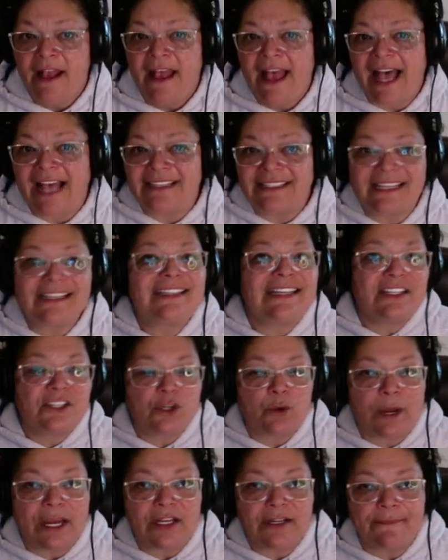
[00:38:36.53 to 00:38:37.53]
as the,
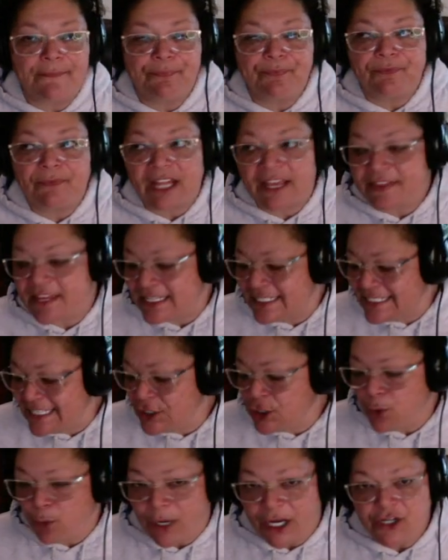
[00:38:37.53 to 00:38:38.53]
situa- the
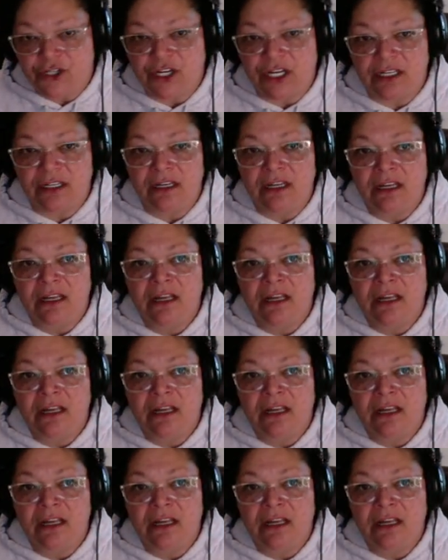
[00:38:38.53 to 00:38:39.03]
situation